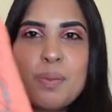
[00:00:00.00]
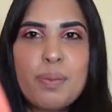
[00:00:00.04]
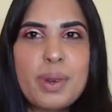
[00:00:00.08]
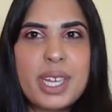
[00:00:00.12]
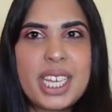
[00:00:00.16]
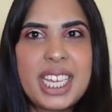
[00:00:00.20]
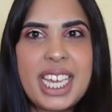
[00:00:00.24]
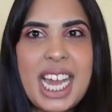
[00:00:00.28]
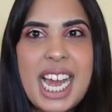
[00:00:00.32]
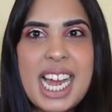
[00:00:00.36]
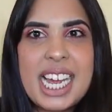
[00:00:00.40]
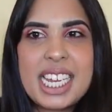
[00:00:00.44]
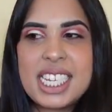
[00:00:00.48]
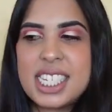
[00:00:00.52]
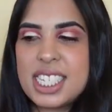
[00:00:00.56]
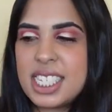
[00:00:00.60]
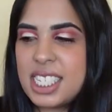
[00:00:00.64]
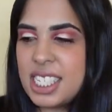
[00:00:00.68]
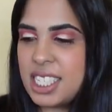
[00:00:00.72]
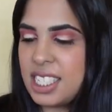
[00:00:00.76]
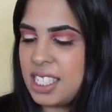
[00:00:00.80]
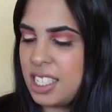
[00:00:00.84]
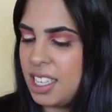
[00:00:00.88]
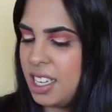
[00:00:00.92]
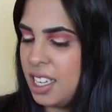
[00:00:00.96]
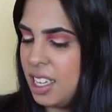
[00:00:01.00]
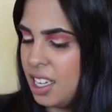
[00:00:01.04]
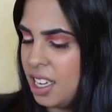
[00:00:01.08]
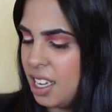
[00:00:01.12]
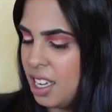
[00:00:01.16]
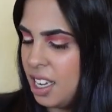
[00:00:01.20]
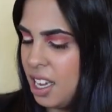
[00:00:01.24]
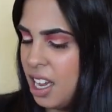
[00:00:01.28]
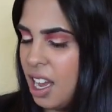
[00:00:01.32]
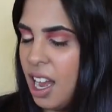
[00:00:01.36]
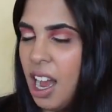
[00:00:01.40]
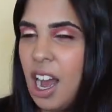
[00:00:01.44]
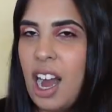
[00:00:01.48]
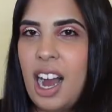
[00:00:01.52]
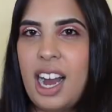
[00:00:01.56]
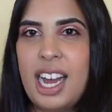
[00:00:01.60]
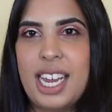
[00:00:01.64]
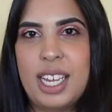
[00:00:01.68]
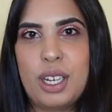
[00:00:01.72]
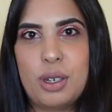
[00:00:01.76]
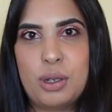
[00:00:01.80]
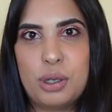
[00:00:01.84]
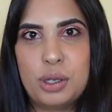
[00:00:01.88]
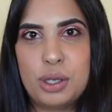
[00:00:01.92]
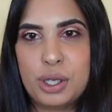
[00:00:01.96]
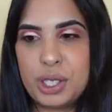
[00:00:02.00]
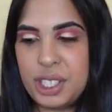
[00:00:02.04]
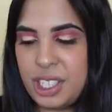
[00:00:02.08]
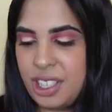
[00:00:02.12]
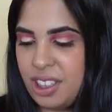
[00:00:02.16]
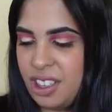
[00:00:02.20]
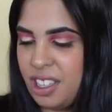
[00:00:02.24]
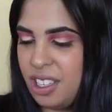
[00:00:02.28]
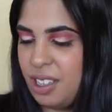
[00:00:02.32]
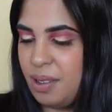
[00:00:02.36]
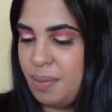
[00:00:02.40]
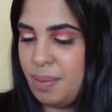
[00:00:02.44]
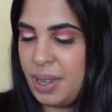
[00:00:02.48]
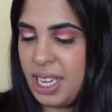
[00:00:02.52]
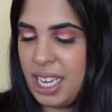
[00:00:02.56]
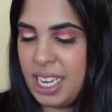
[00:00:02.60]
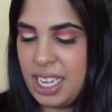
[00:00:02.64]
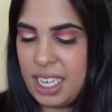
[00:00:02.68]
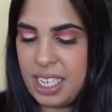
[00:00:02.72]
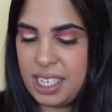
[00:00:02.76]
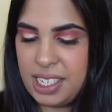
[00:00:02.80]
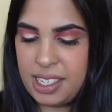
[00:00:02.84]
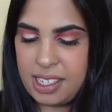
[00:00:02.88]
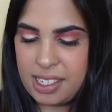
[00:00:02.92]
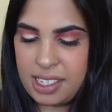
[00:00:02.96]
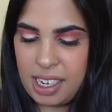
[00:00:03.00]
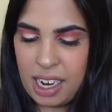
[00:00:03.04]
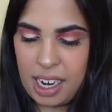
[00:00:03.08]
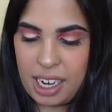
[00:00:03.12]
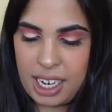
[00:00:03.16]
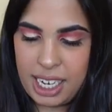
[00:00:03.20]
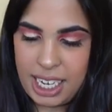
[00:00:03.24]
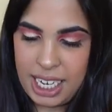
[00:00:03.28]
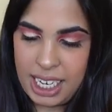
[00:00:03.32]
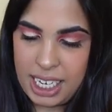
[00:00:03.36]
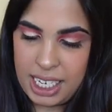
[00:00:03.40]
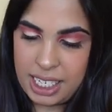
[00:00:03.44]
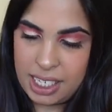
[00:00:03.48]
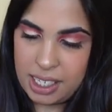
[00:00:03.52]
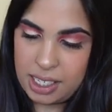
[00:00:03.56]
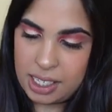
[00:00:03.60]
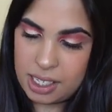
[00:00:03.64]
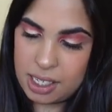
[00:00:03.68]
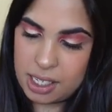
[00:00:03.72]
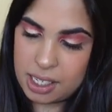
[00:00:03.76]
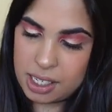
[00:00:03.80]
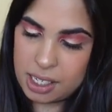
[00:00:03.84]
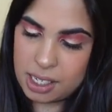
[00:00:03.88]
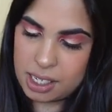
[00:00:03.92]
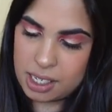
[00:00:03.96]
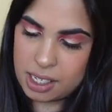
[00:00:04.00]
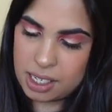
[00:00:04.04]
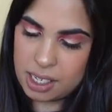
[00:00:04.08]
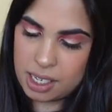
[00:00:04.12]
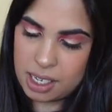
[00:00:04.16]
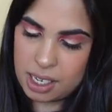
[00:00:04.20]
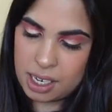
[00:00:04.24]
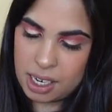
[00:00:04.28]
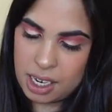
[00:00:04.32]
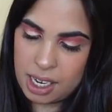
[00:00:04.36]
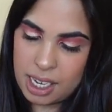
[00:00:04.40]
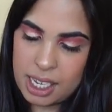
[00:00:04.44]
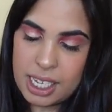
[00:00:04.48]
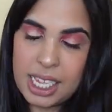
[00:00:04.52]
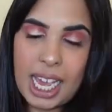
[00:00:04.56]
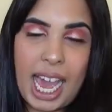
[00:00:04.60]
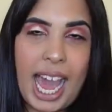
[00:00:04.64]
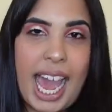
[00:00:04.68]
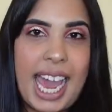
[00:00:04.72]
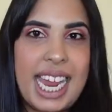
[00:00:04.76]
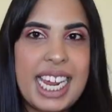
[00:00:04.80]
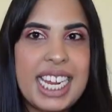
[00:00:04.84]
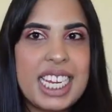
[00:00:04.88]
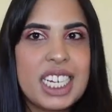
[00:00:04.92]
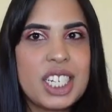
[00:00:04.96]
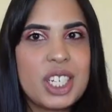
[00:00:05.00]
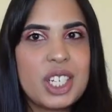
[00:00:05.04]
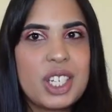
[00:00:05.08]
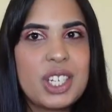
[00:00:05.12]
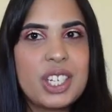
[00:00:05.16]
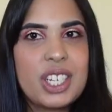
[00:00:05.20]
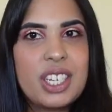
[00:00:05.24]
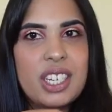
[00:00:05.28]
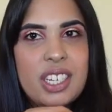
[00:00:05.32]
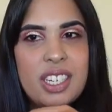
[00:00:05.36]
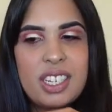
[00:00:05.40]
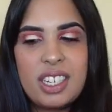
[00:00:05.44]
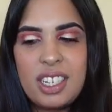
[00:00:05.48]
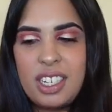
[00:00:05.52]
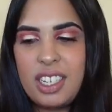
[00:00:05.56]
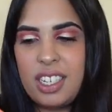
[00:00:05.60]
But yes, I ordered them in a size 8.